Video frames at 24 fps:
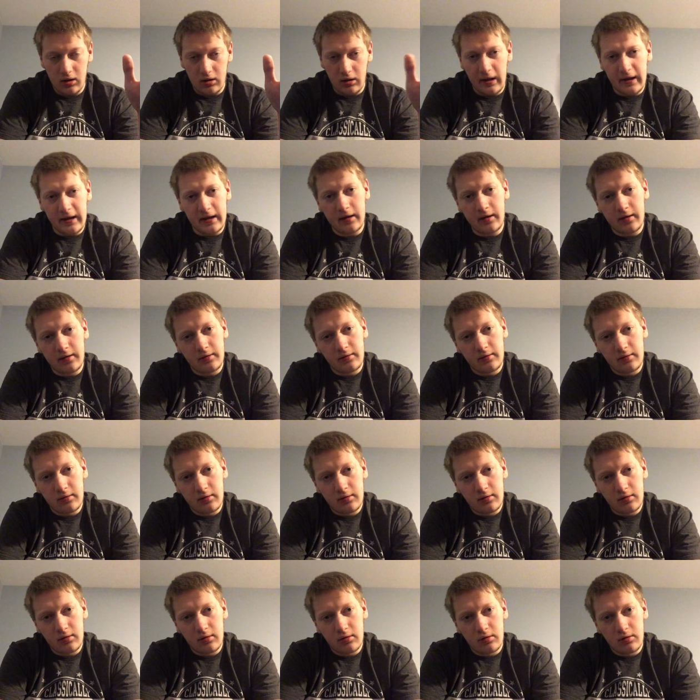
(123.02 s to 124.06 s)
Like,
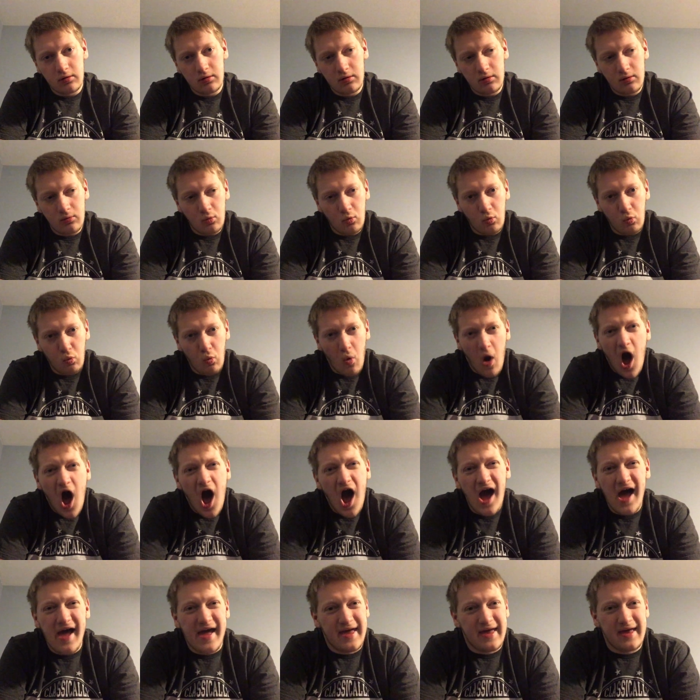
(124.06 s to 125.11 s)

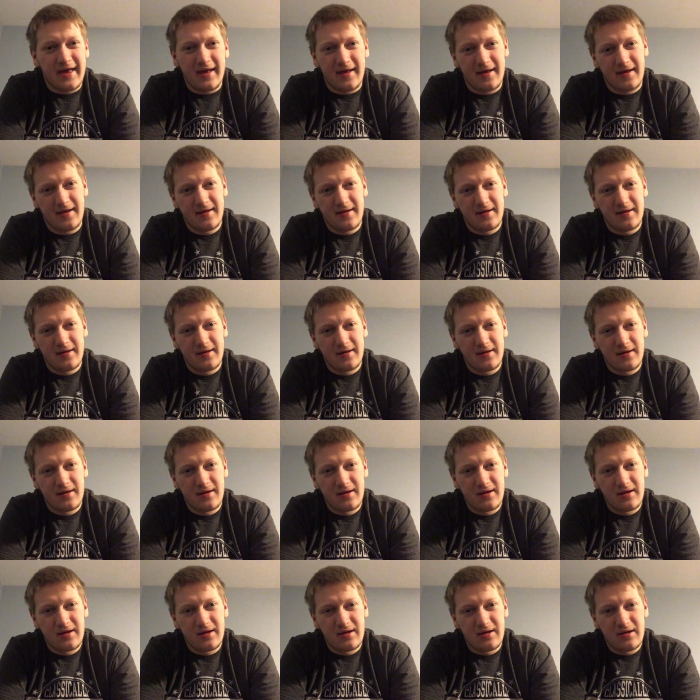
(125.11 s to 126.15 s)
why?
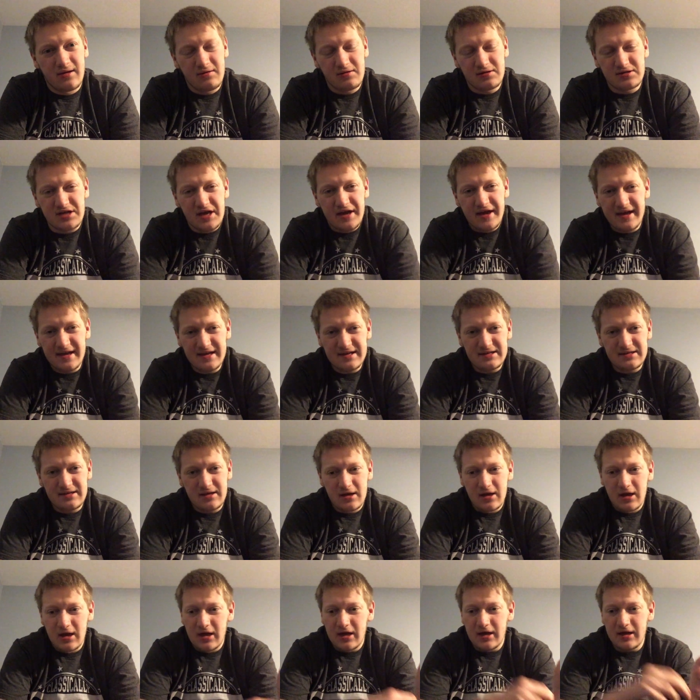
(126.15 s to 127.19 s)
It's his,
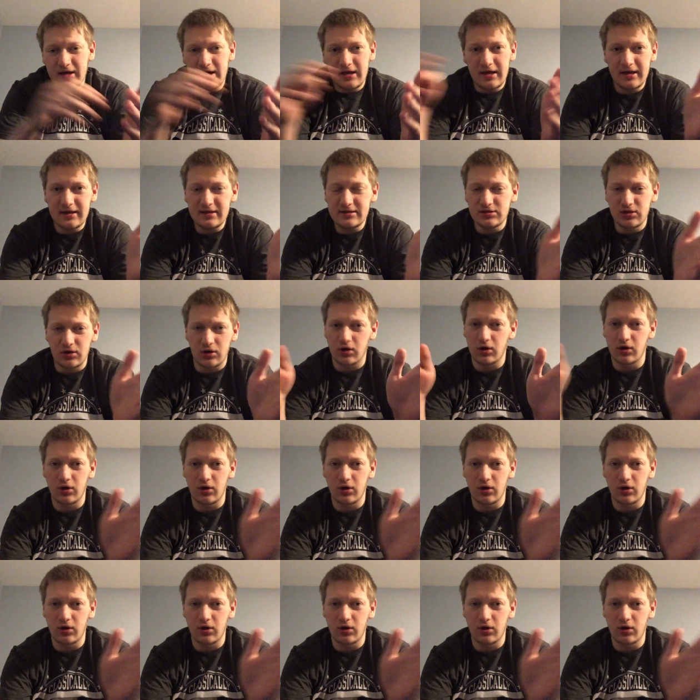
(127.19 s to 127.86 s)
his or